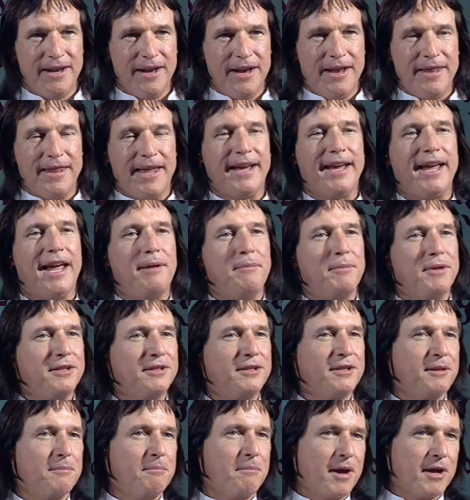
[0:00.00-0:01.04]
They came into
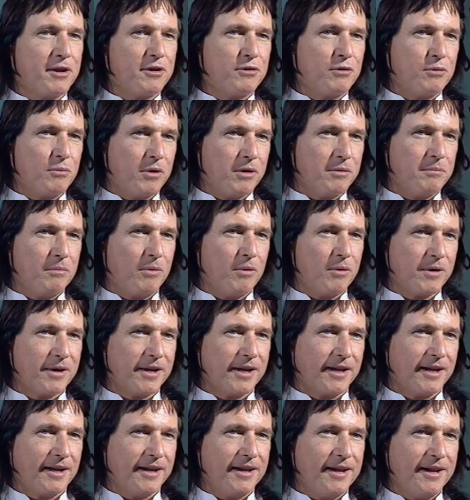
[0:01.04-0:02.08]
the meadow one
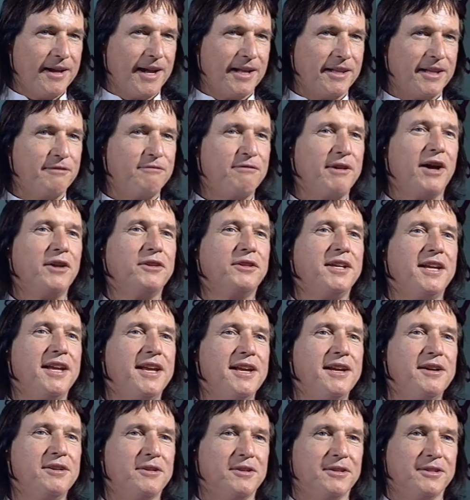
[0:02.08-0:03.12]
morning, and they found the
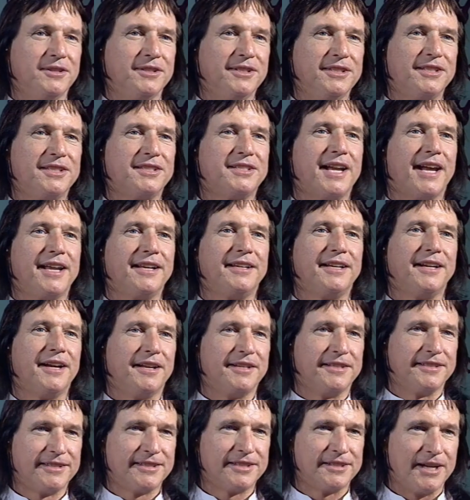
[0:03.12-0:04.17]
eagle standing on a
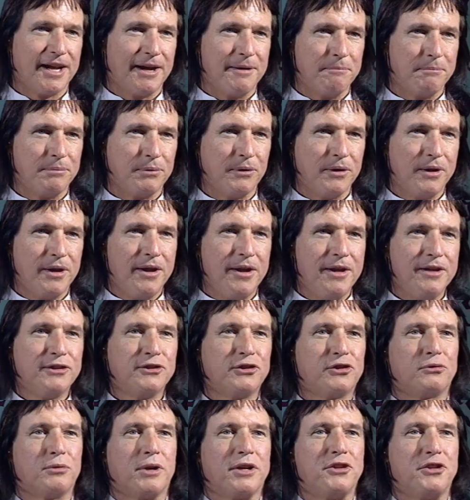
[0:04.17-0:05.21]
stump,
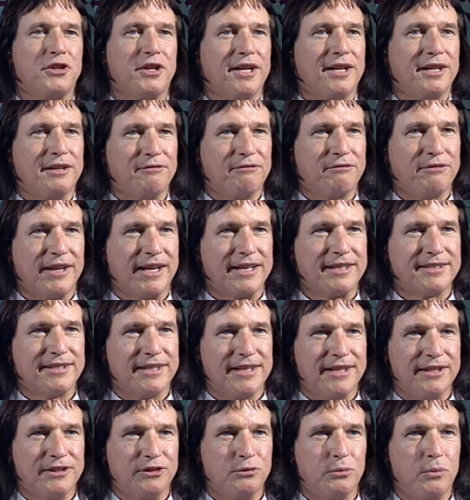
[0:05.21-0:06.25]
stretching and flexing
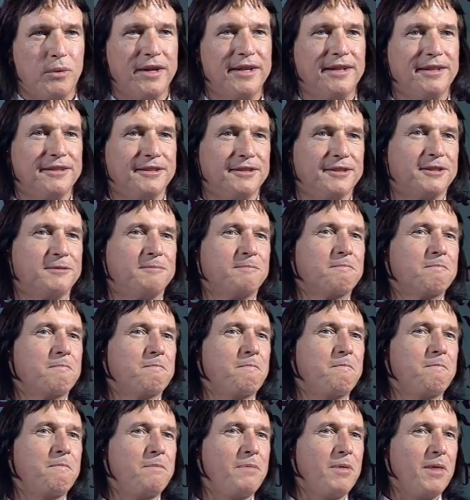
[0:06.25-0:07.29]
its wings.
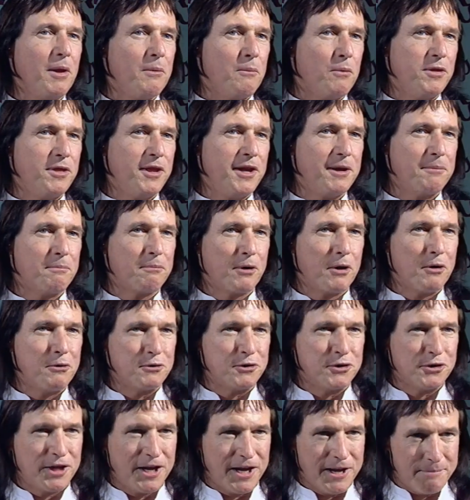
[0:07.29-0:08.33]
And when they
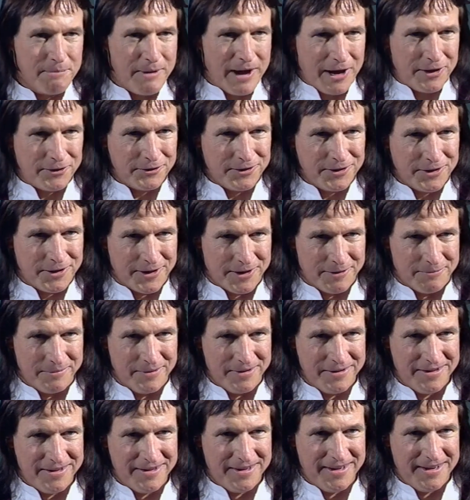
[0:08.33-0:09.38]
approached, he bowed to them
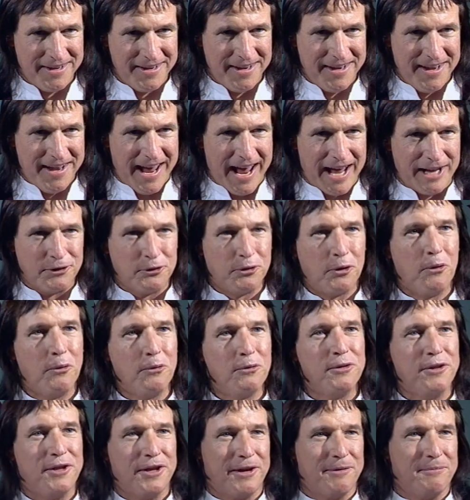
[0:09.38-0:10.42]
and
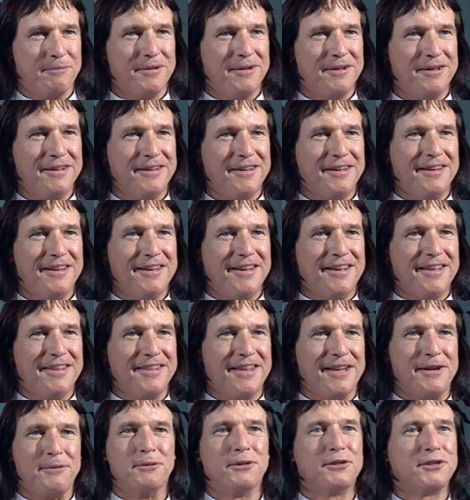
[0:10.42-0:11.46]
told them that
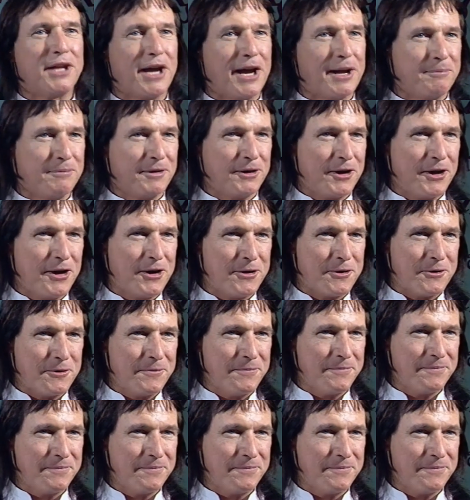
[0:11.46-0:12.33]
it was time to go.